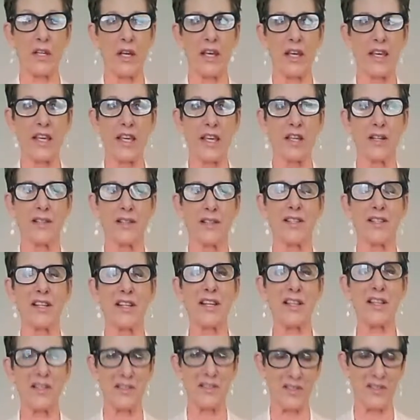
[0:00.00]
eons and
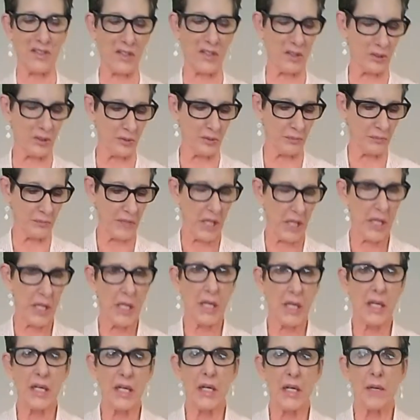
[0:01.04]
eons ago.
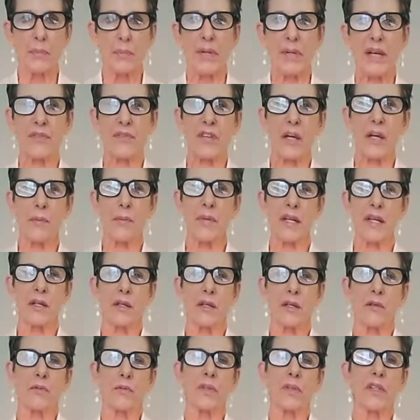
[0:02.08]
But I've come
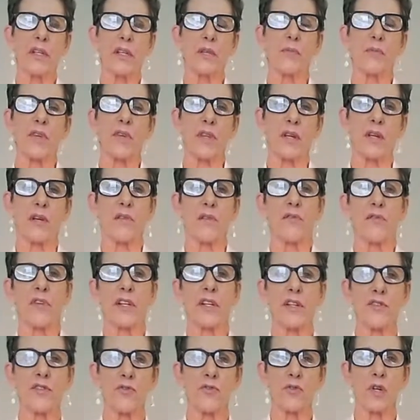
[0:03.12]
here really with a
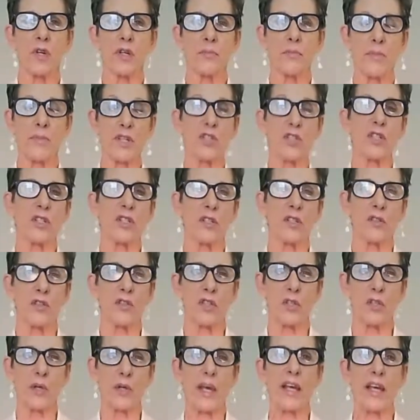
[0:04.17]
very strong mission
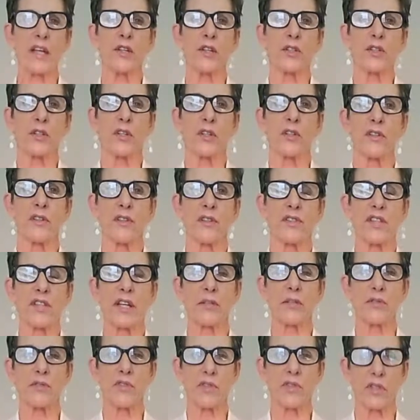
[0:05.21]
to anchor the
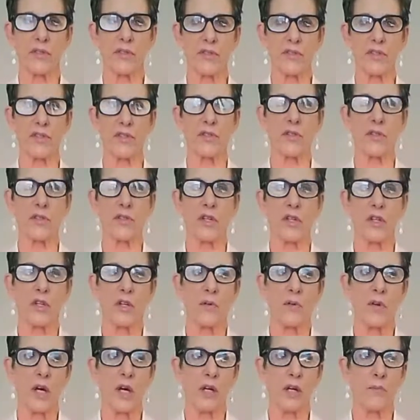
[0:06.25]
sacred service
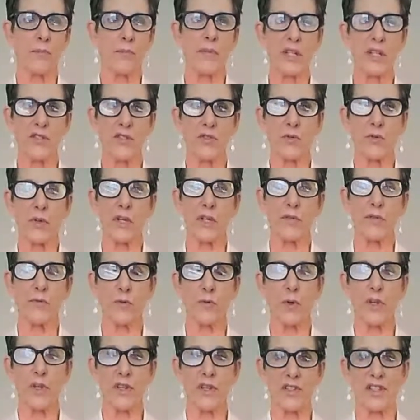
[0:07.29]
ministry
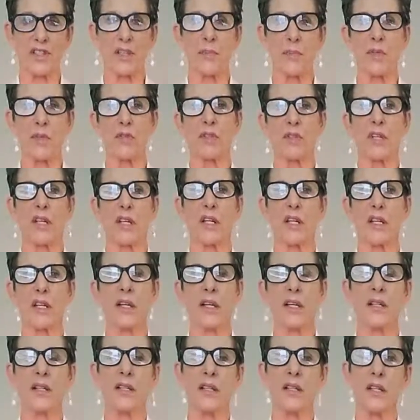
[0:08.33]
for this community.
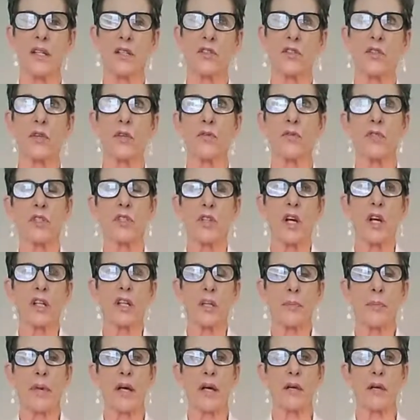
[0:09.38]
And so to talk
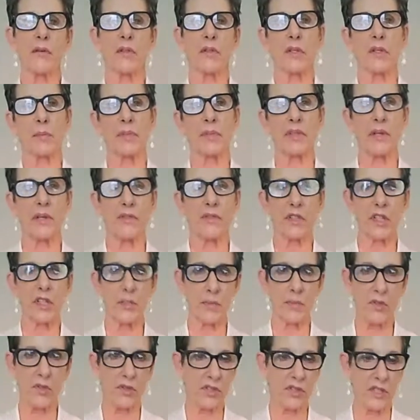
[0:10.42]
about the beloved
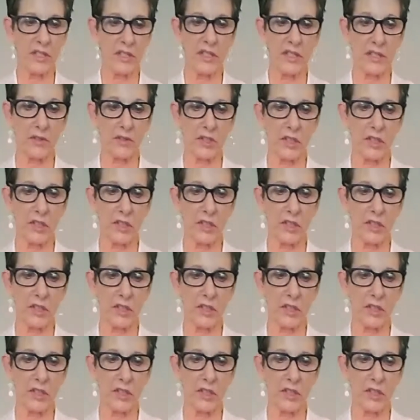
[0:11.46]
community